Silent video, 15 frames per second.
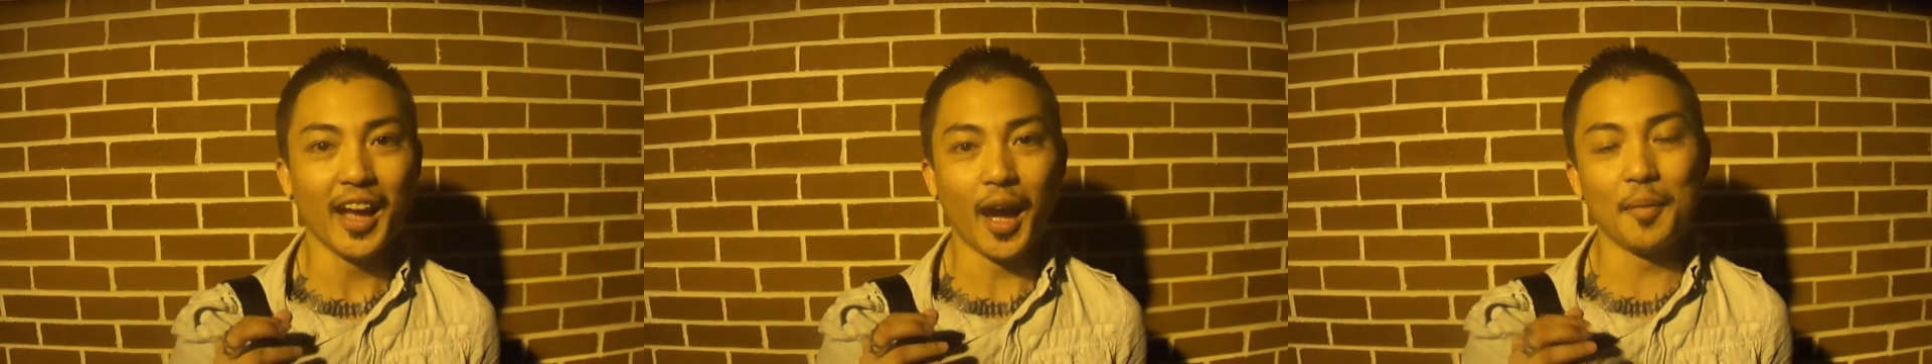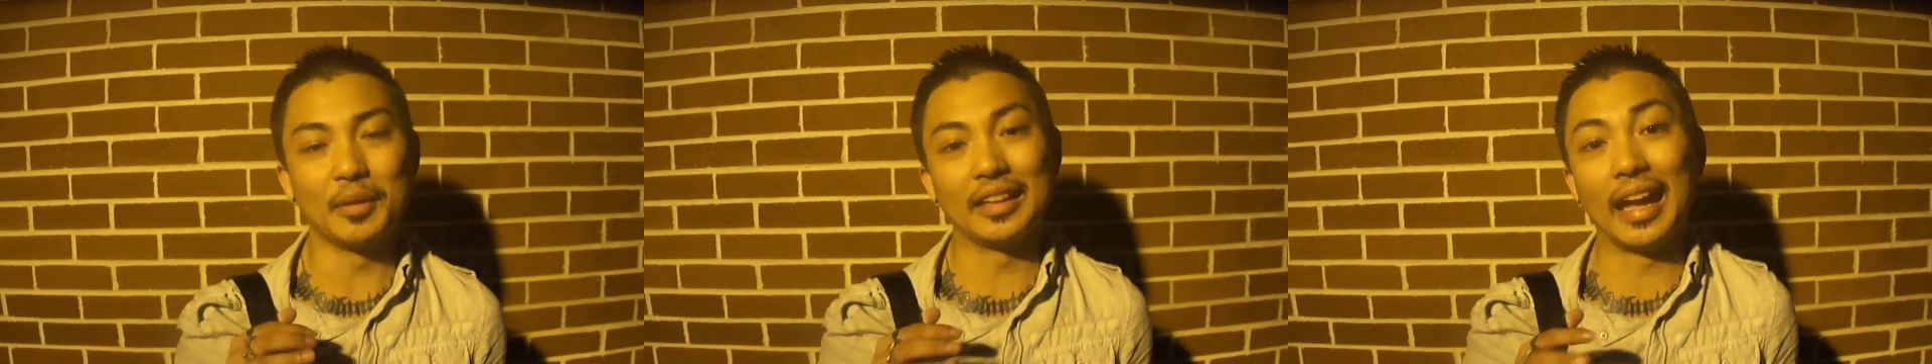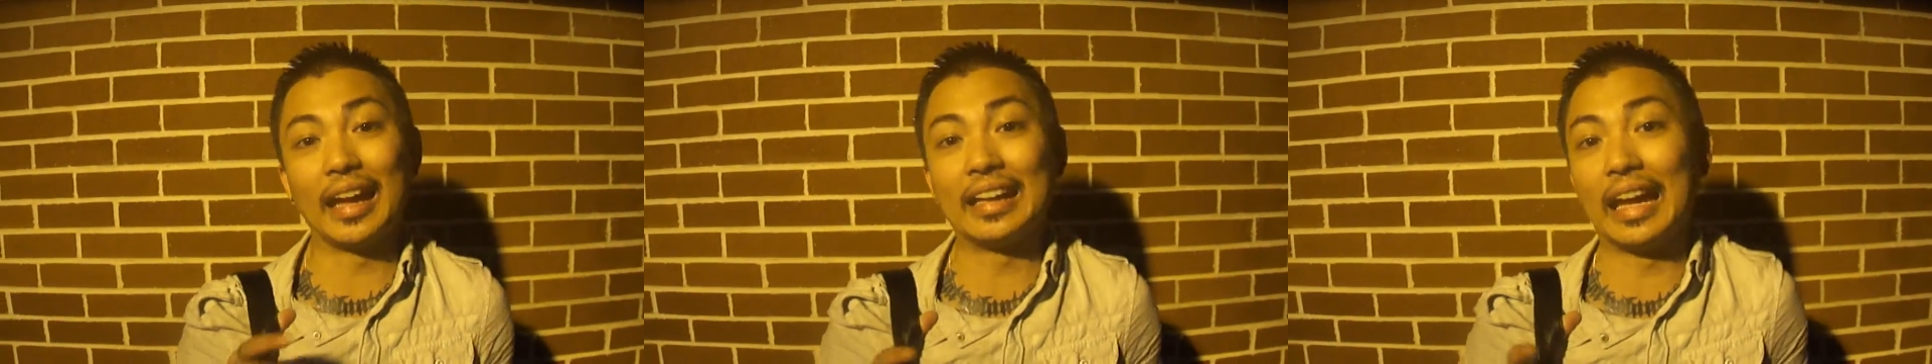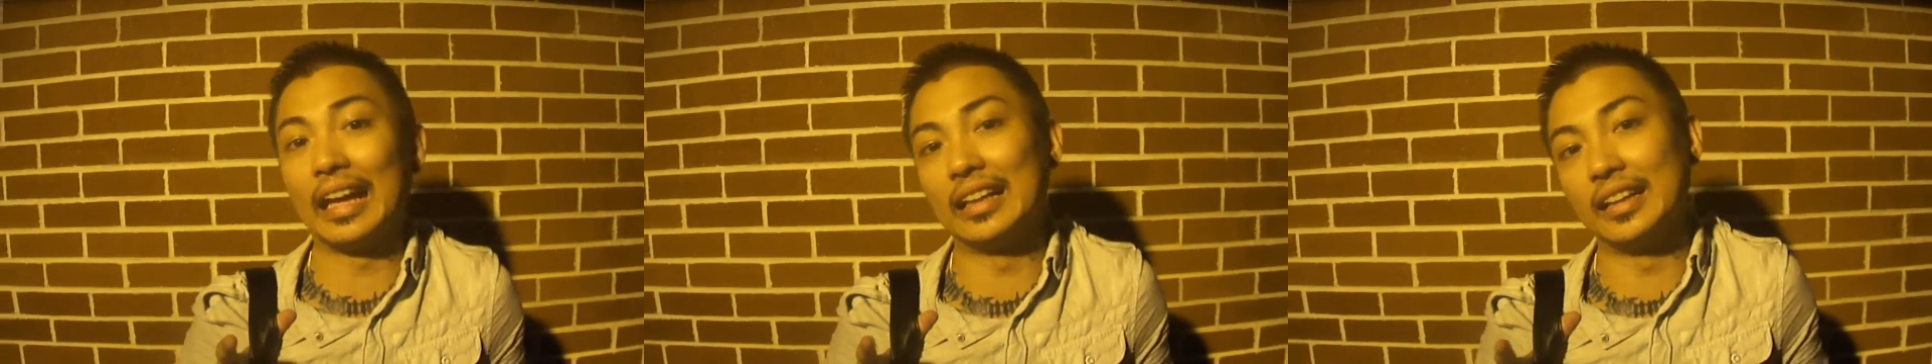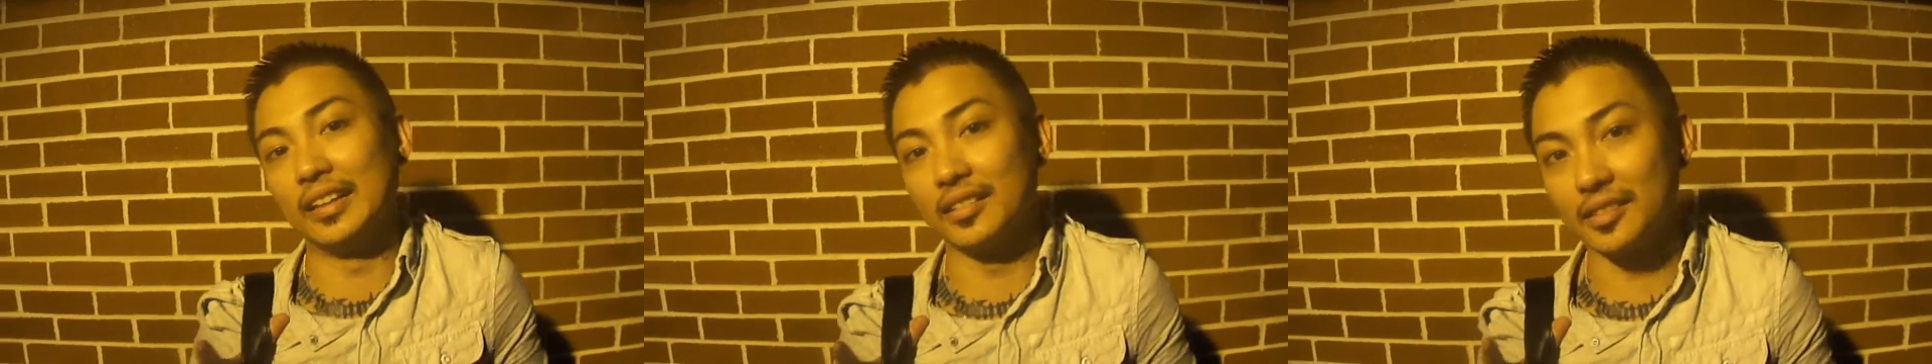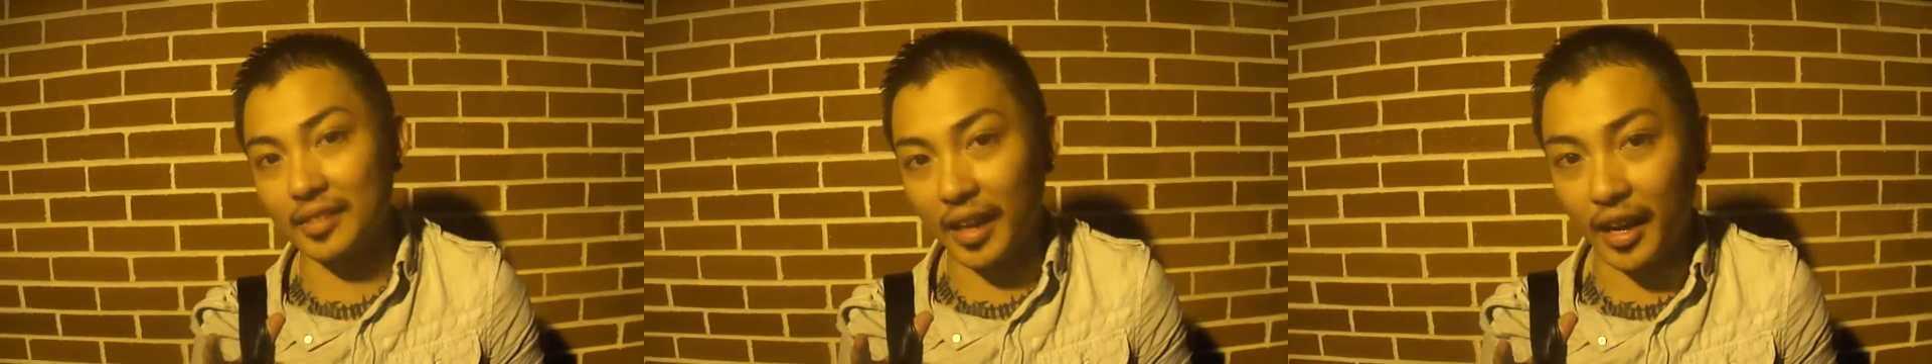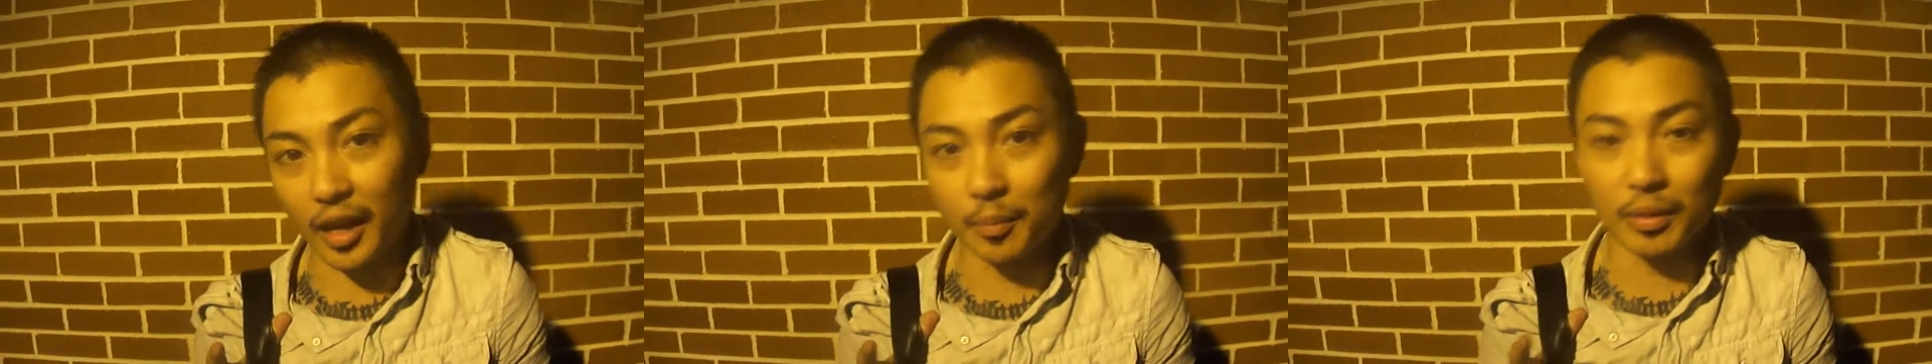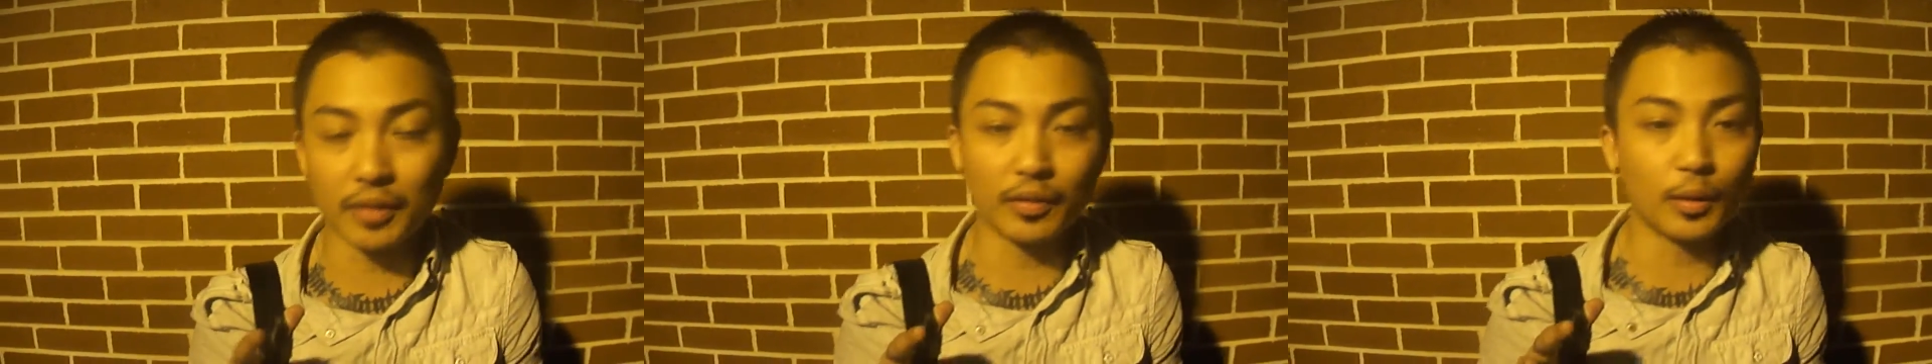I mean, they ain't aliens
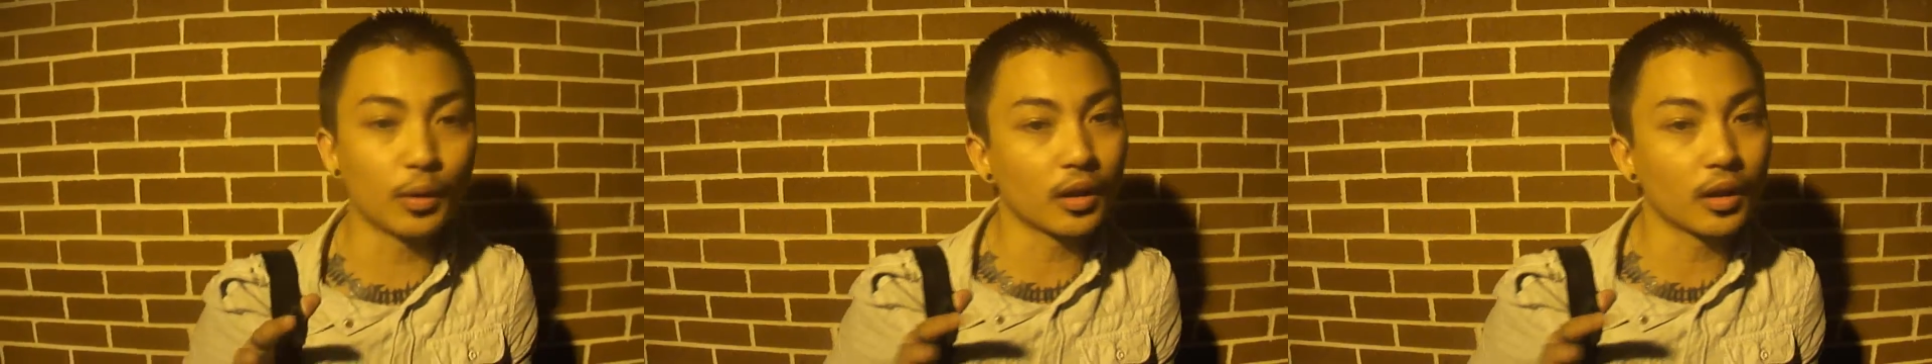there, but if they